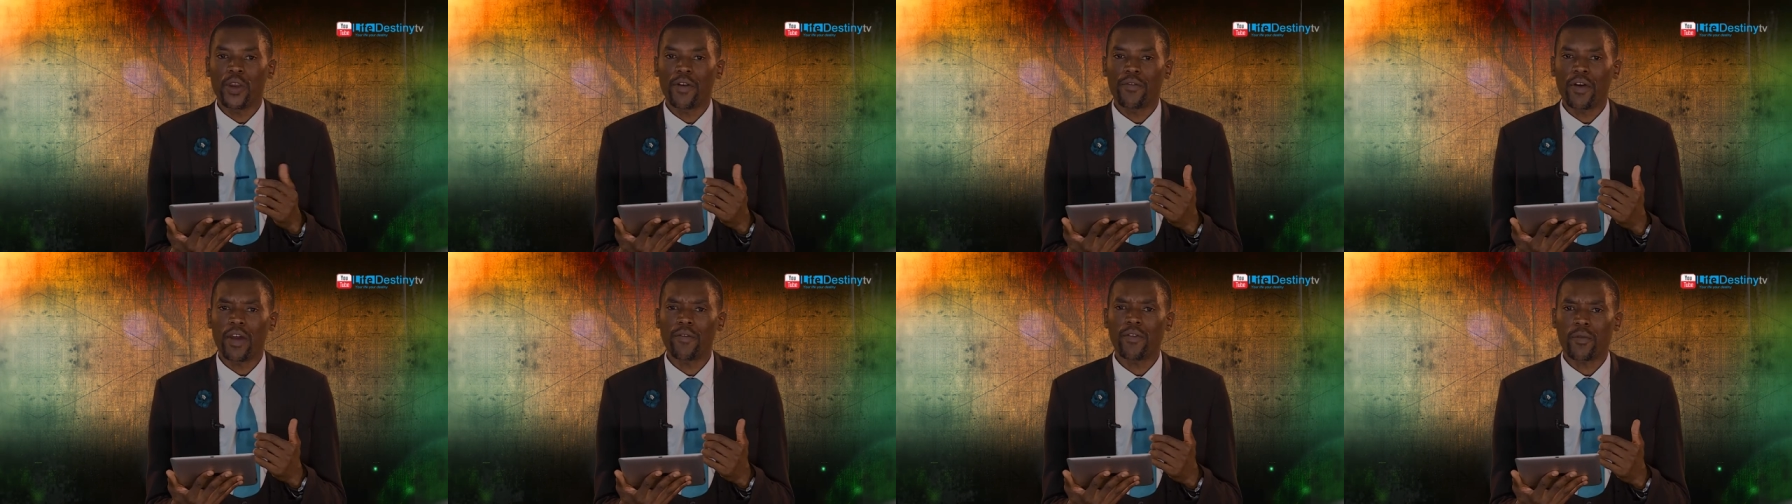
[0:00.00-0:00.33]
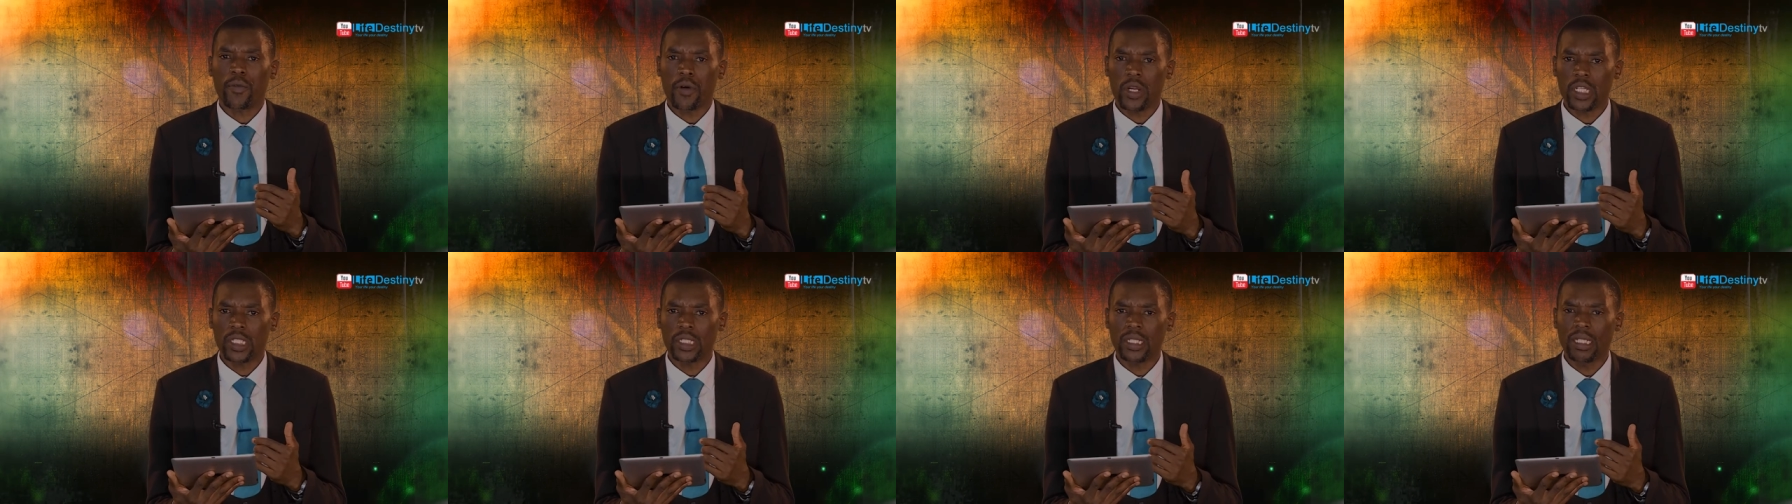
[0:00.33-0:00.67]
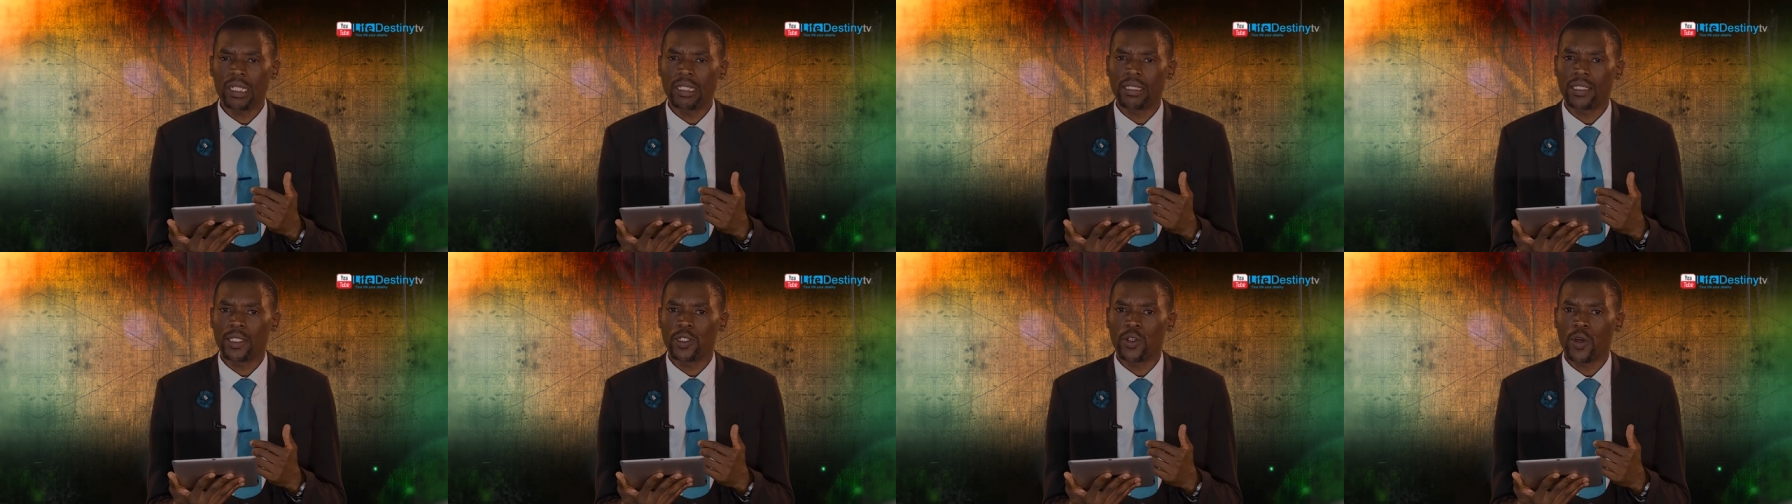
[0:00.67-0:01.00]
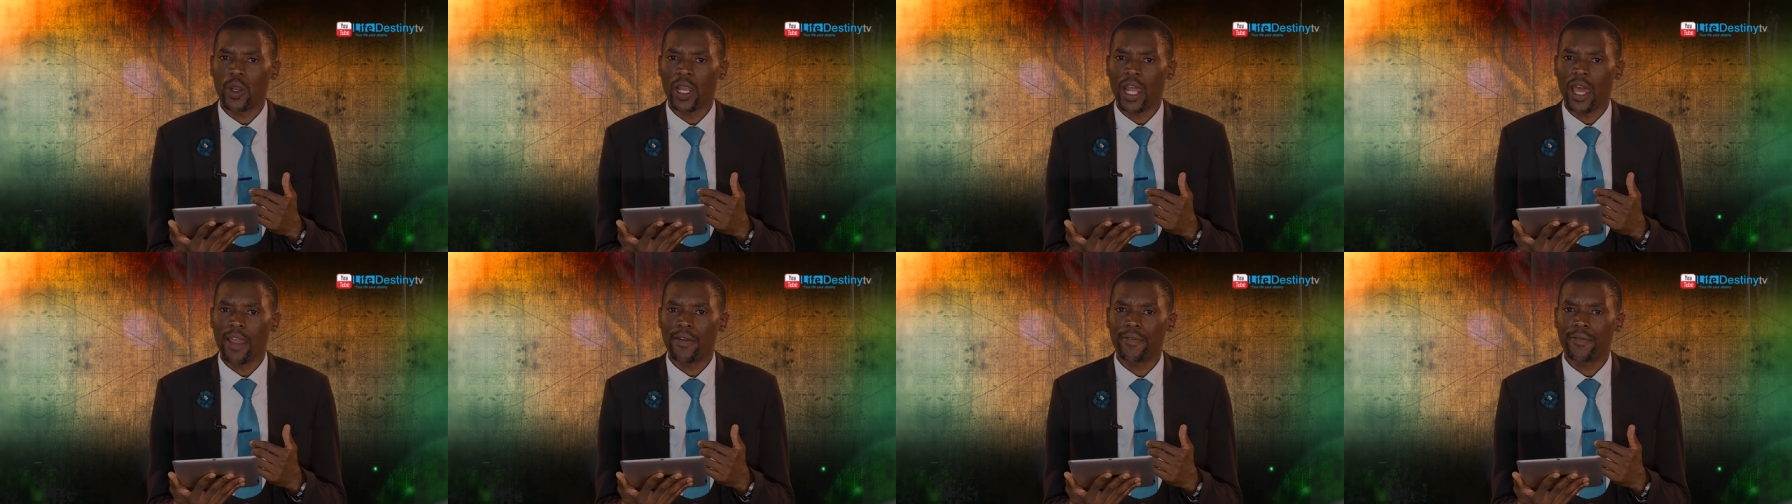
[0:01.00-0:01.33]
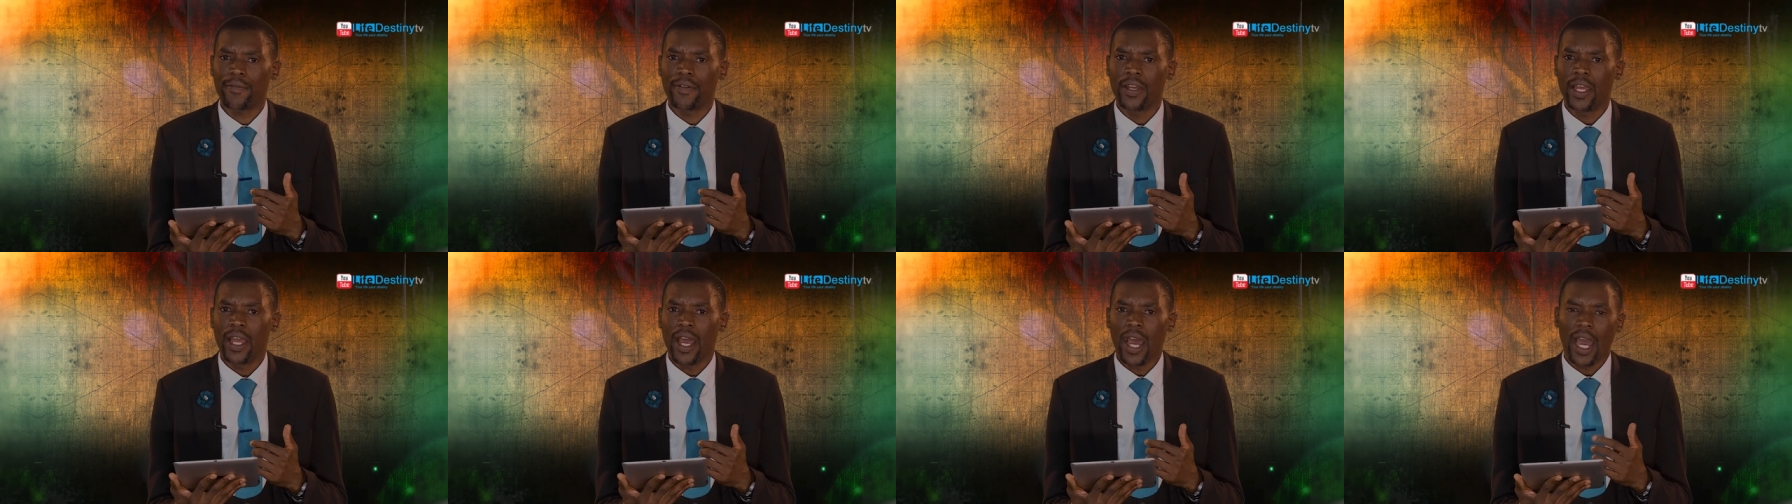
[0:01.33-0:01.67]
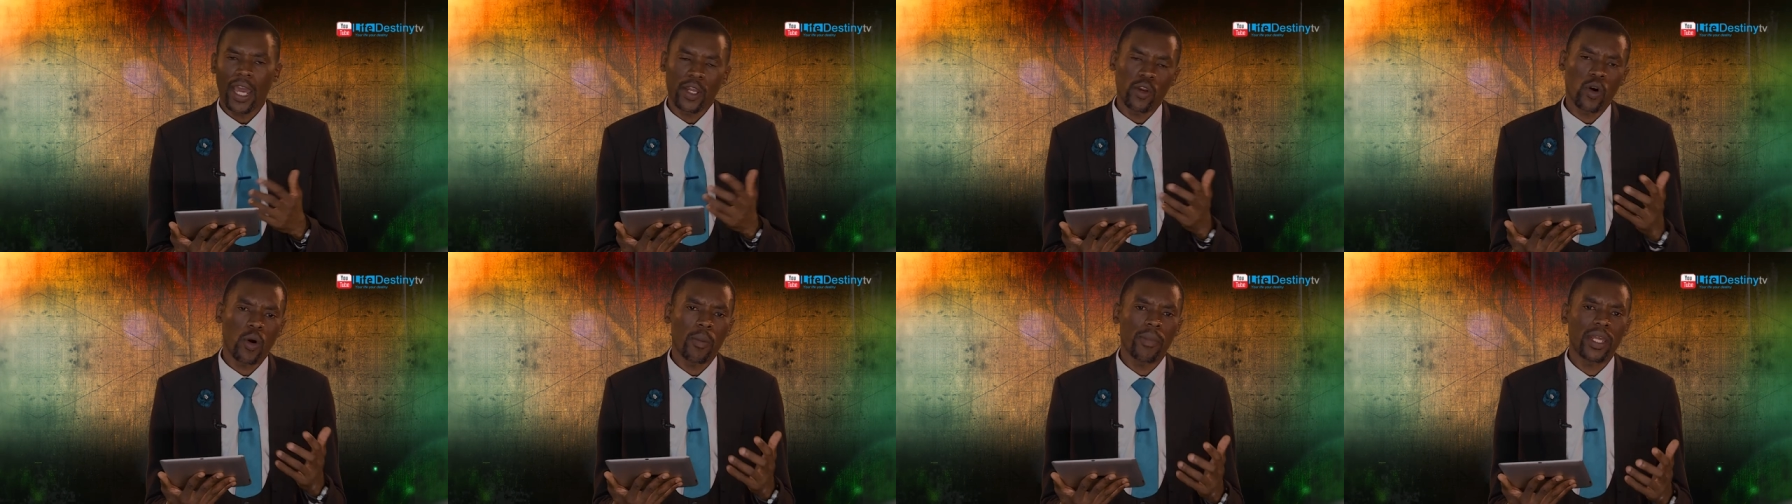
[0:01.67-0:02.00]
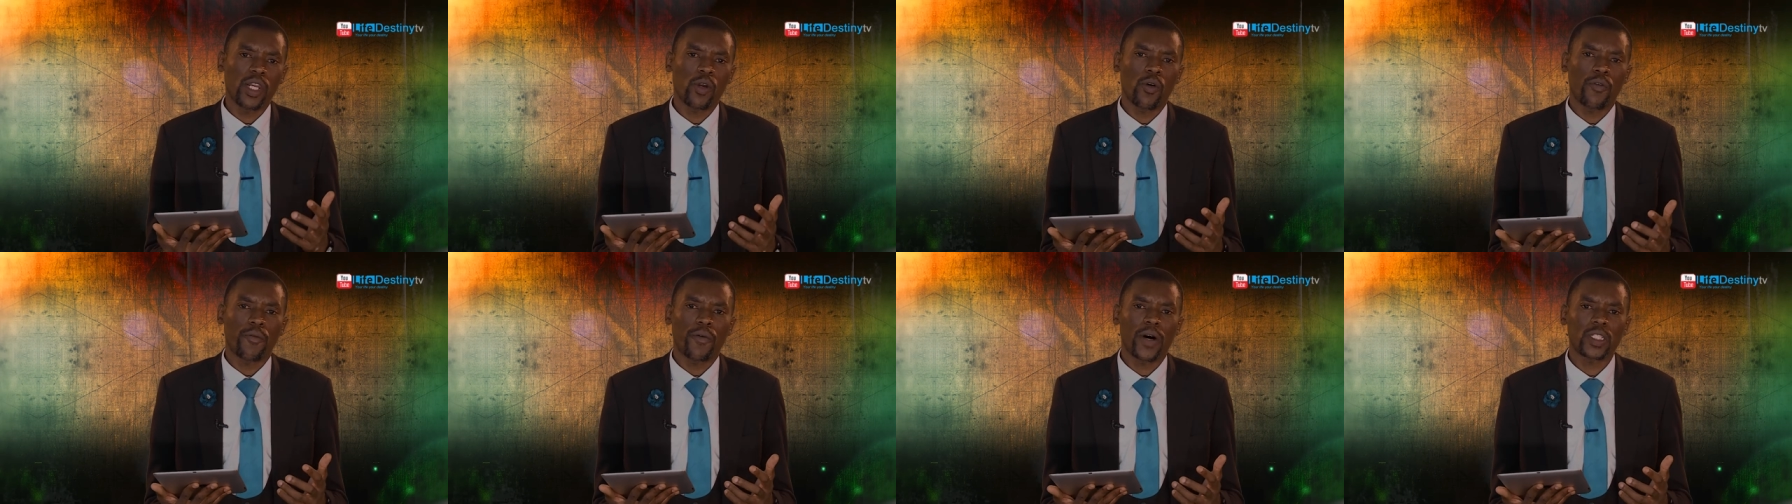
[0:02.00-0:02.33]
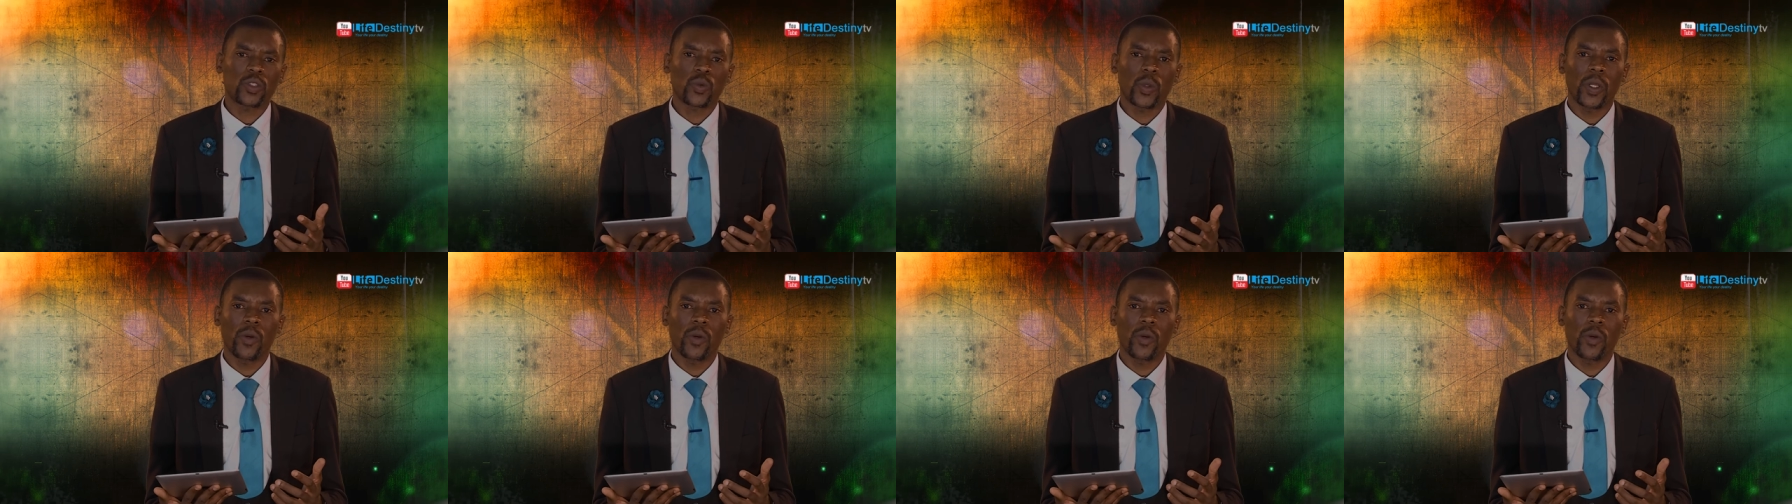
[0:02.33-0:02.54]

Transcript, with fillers: have ever wrestled in your life, I know many of us,